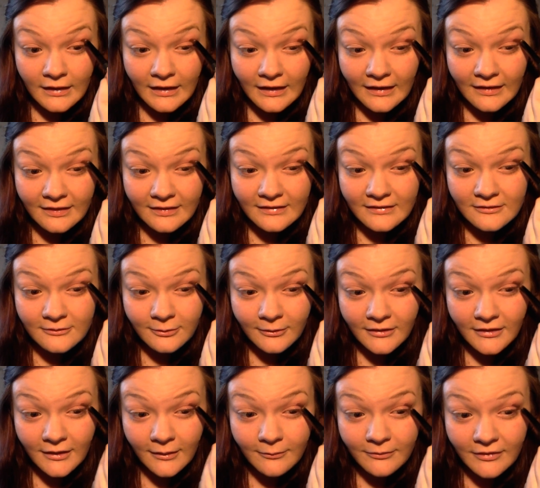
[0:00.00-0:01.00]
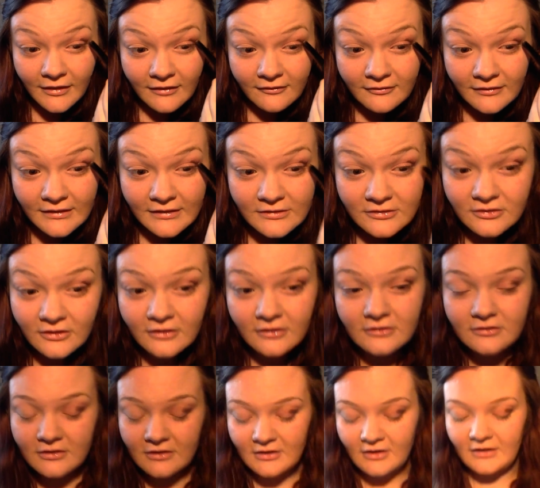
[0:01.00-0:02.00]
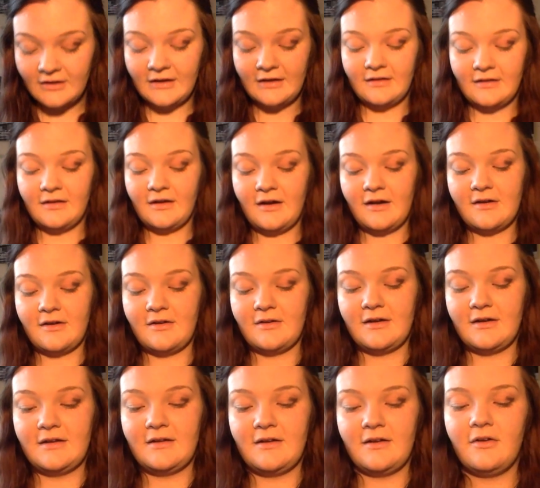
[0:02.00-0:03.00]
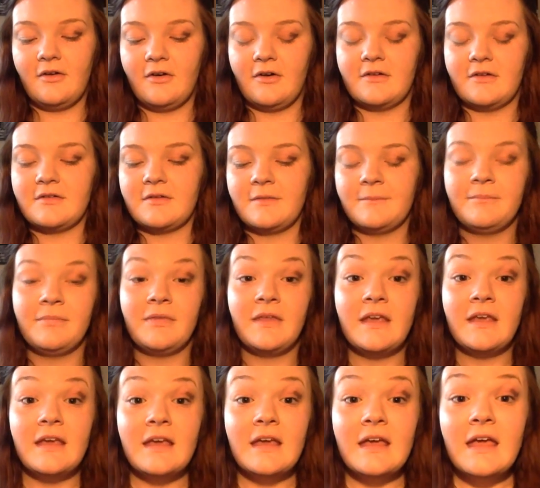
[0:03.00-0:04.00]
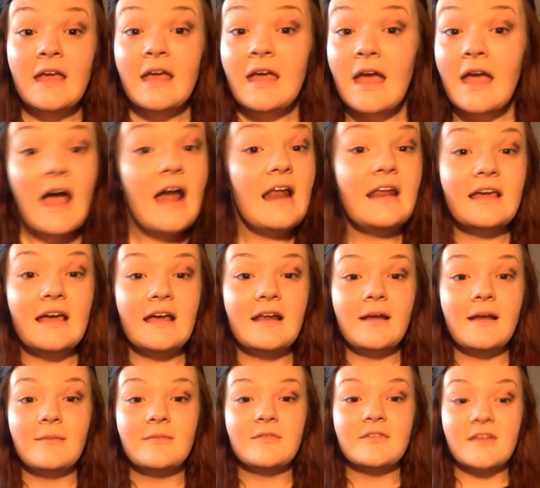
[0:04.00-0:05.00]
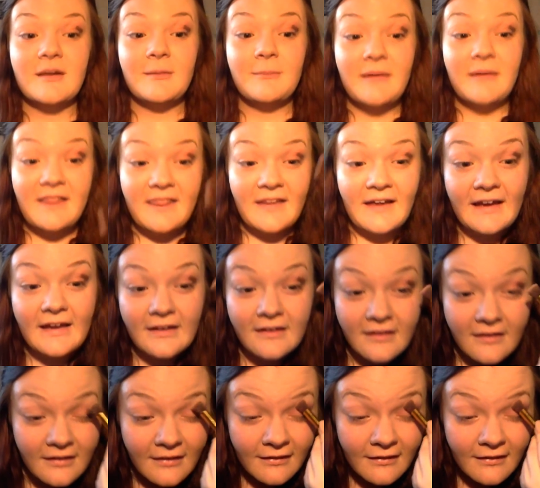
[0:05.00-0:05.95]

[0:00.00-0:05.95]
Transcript: And this one comes out really strong, so I don't need a lot. And again, I'm just going to blend that in.